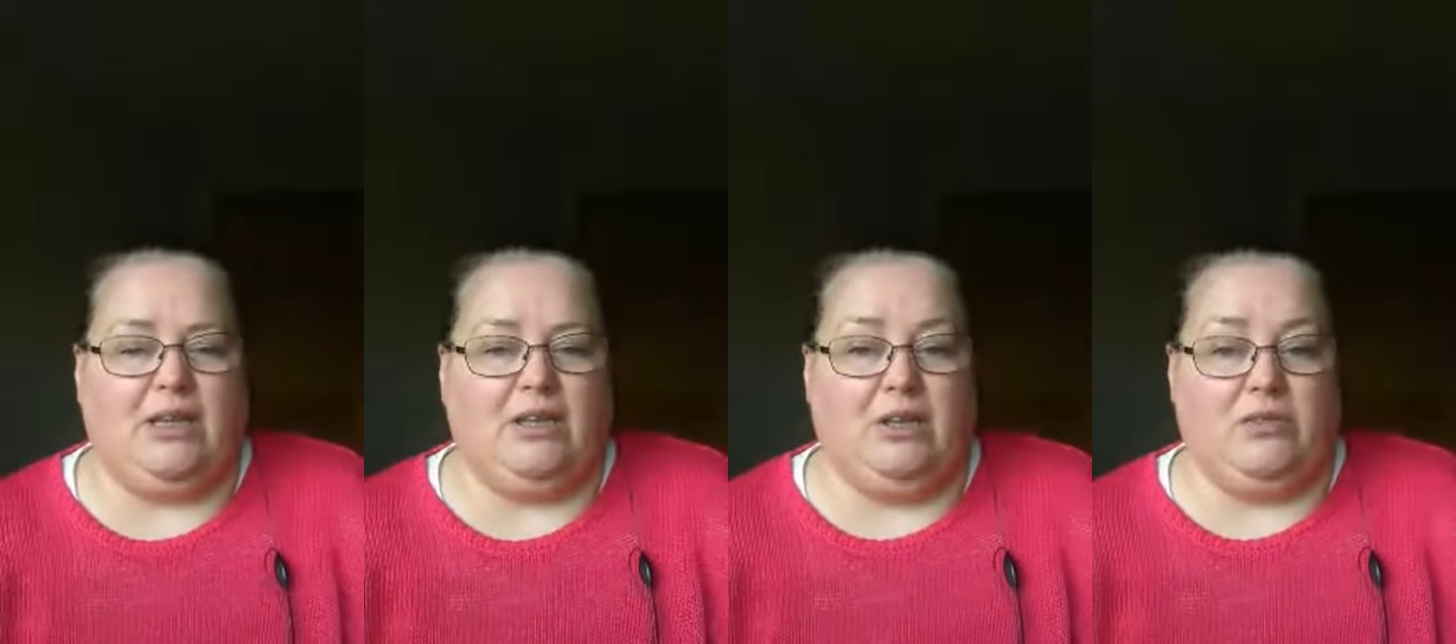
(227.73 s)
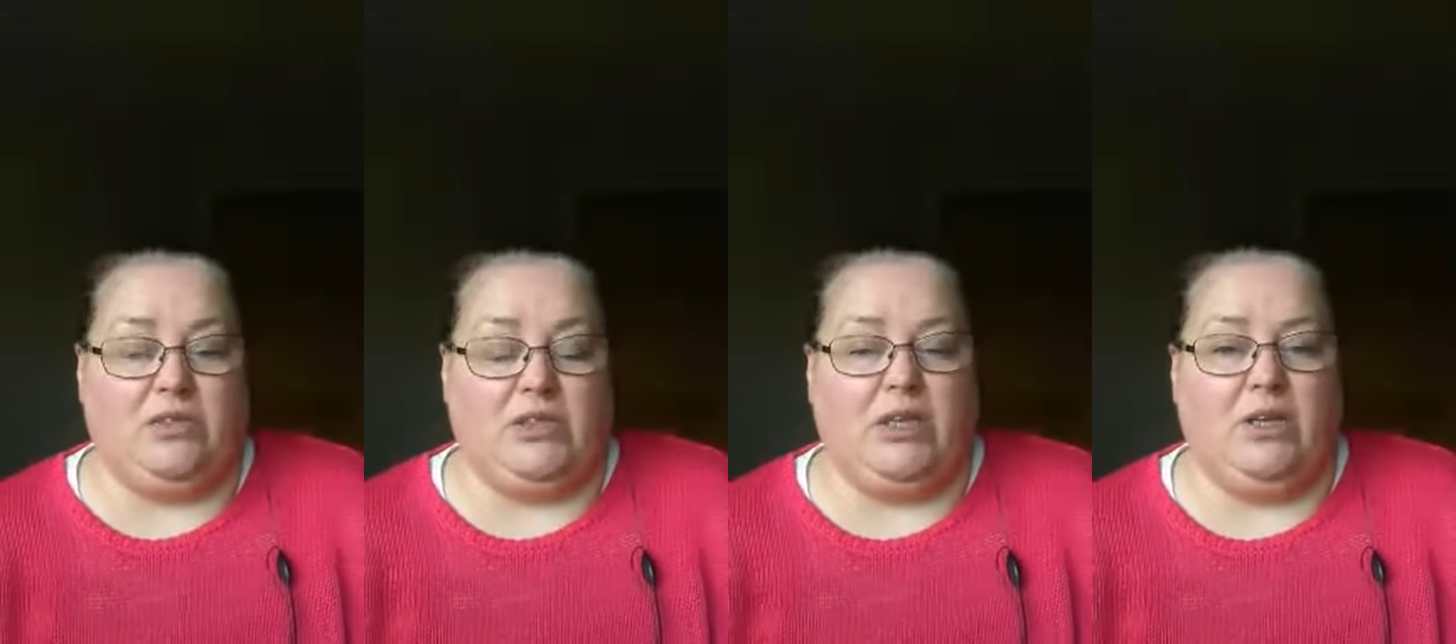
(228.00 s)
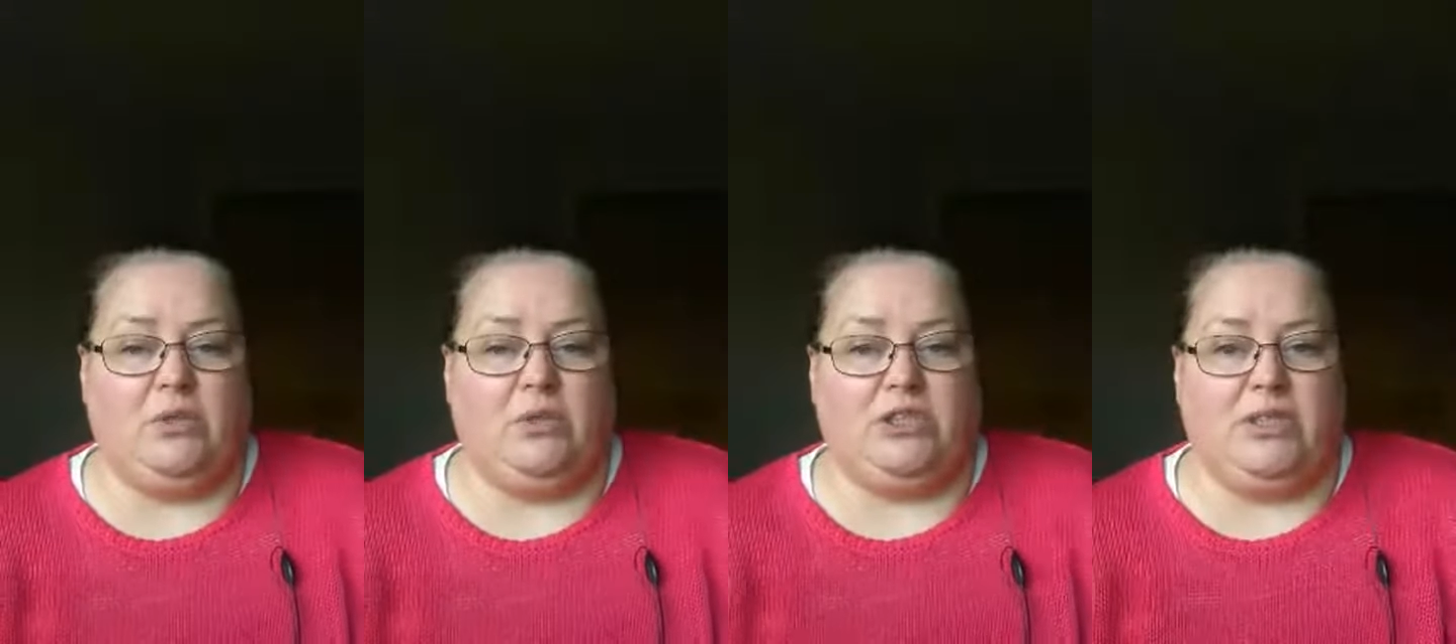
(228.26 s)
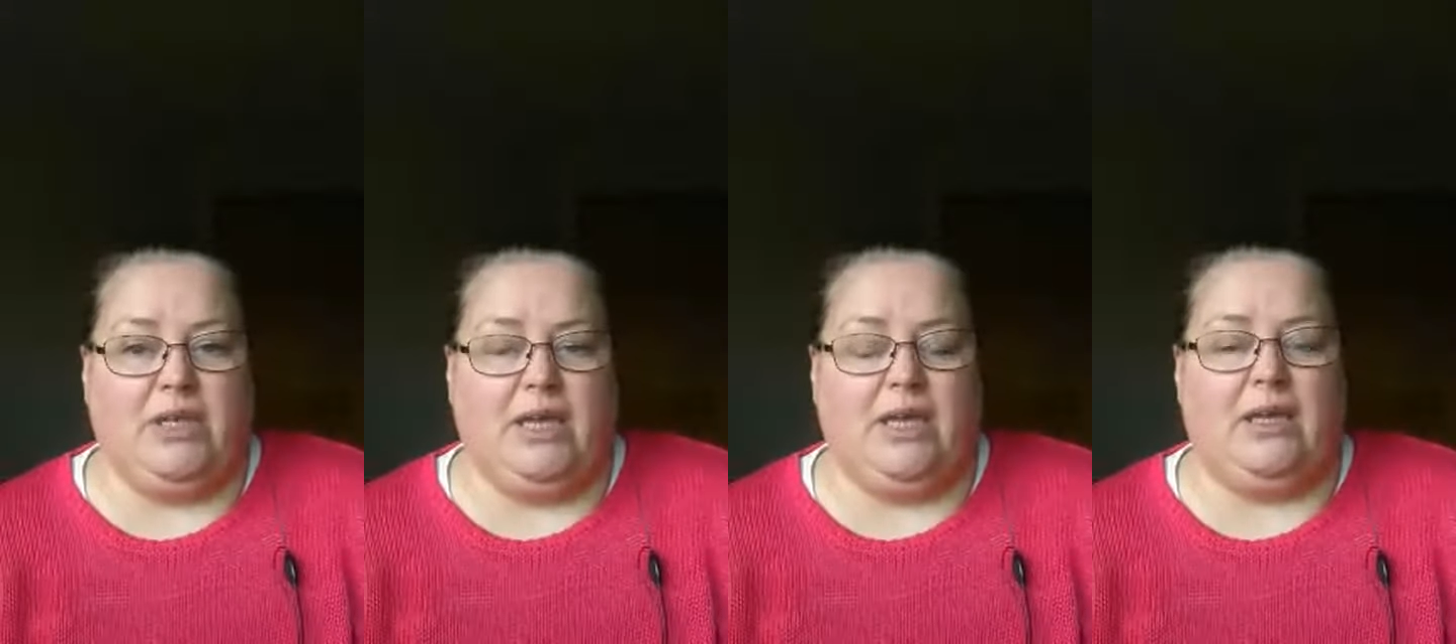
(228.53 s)
I'd love to hear what
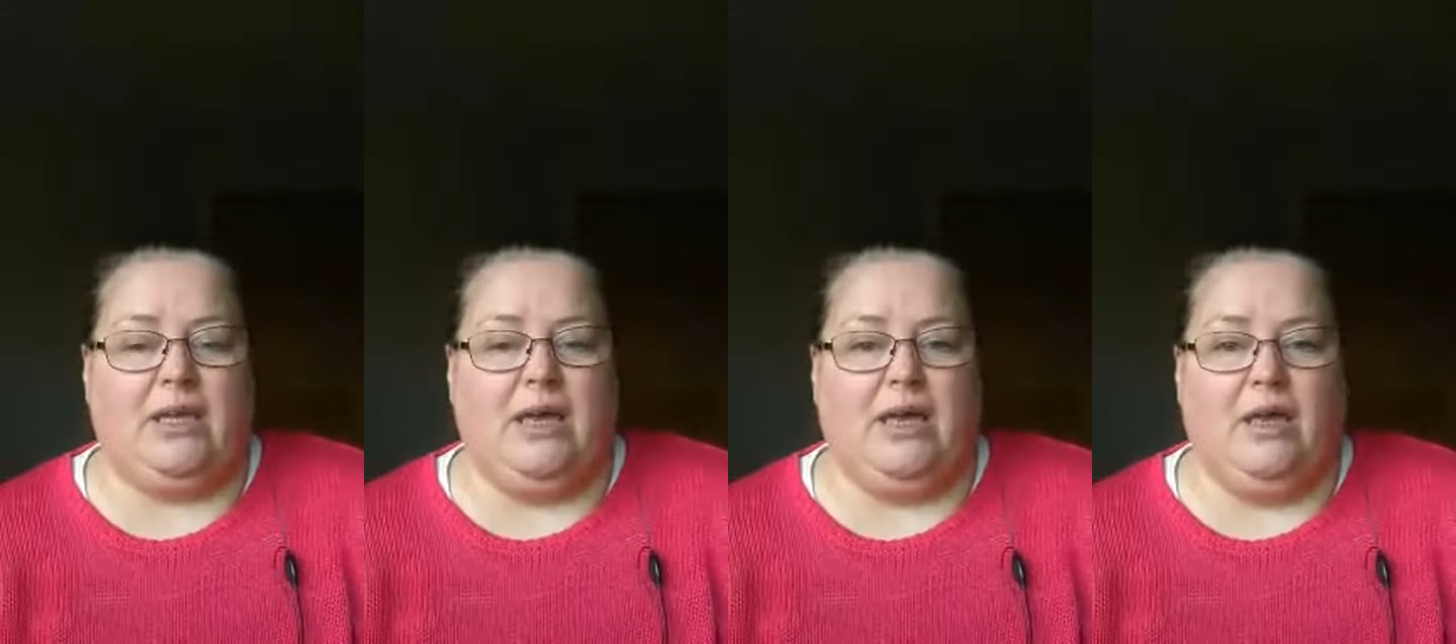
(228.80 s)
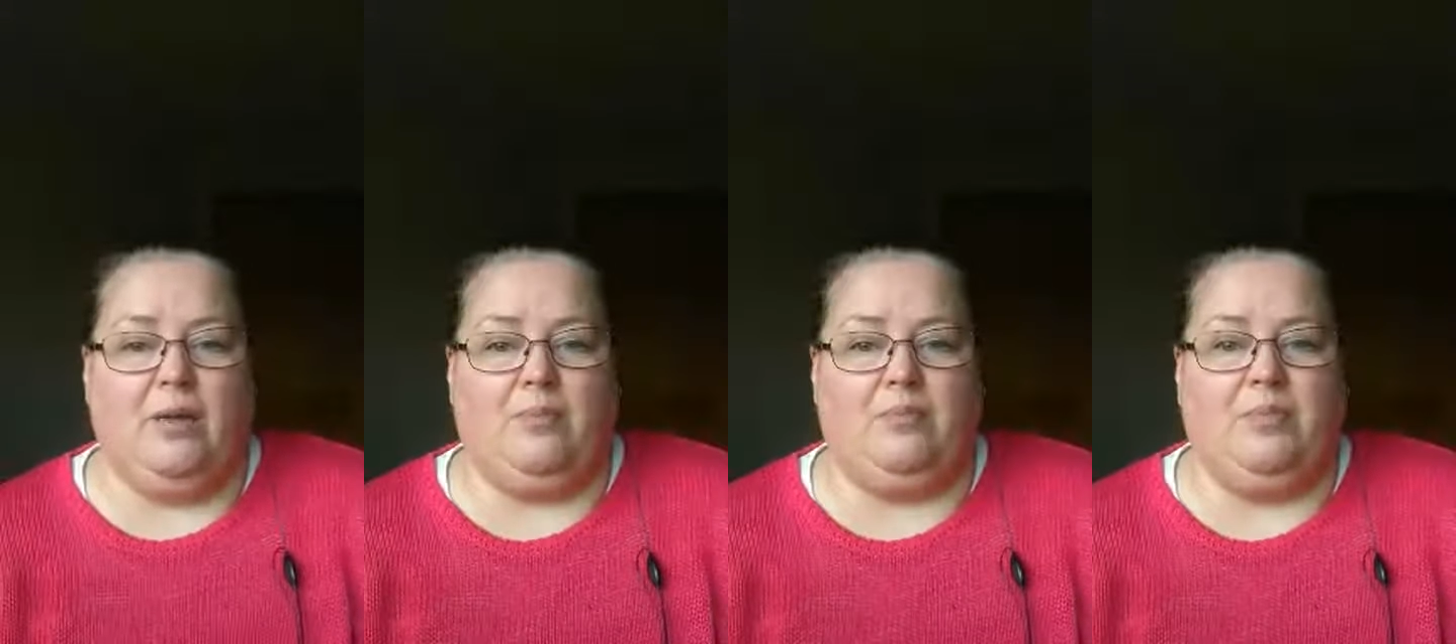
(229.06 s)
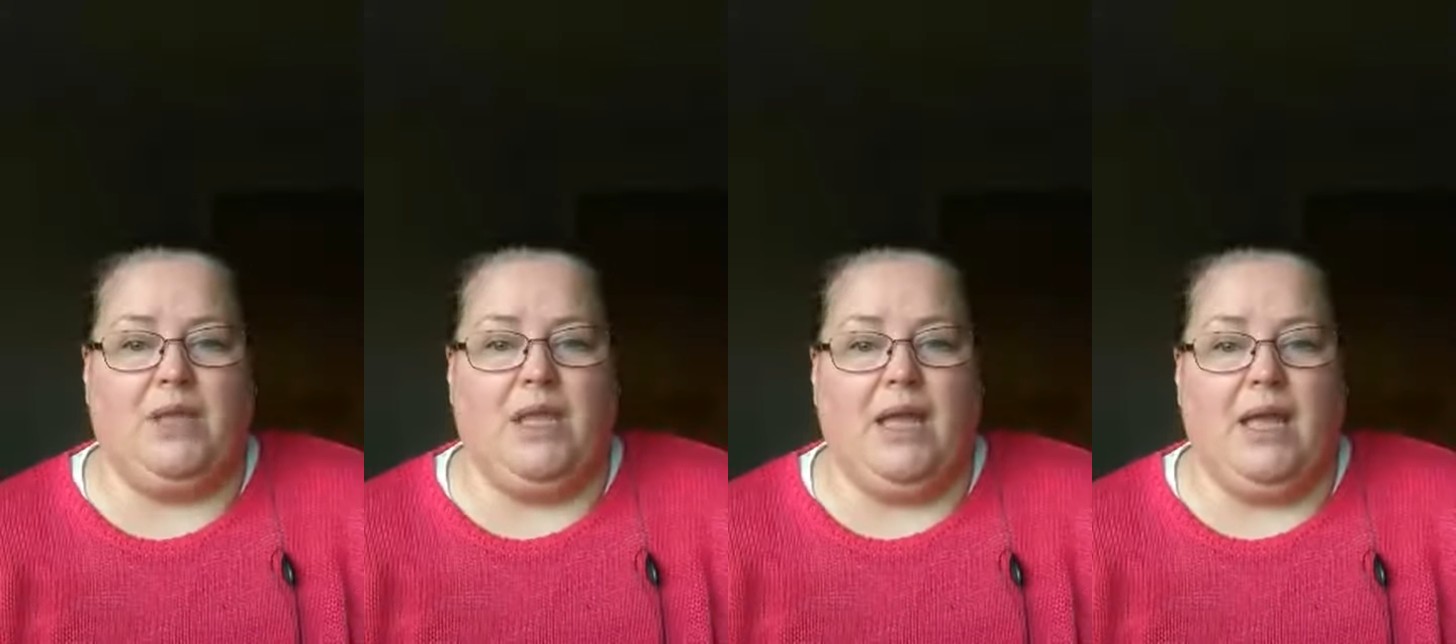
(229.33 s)
you think. And